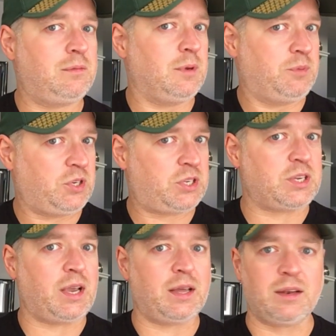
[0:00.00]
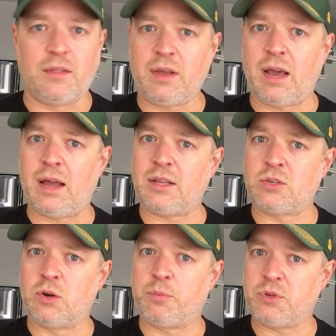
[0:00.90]
I'm just saying, another guy to
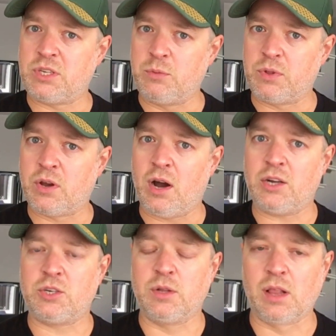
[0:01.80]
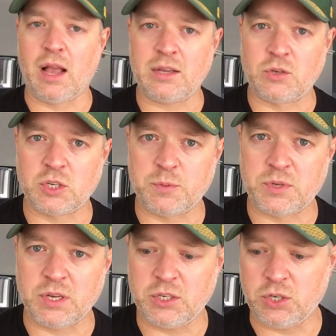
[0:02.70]
sort of proceed with caution. Little asterisk
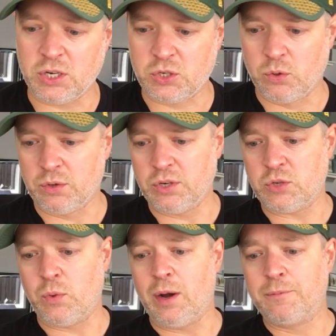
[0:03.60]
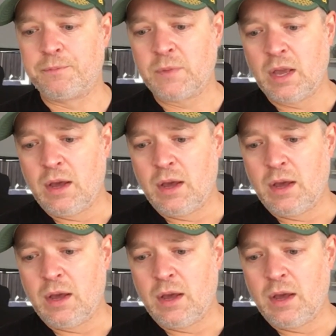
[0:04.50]
beside Josh Gordon as well.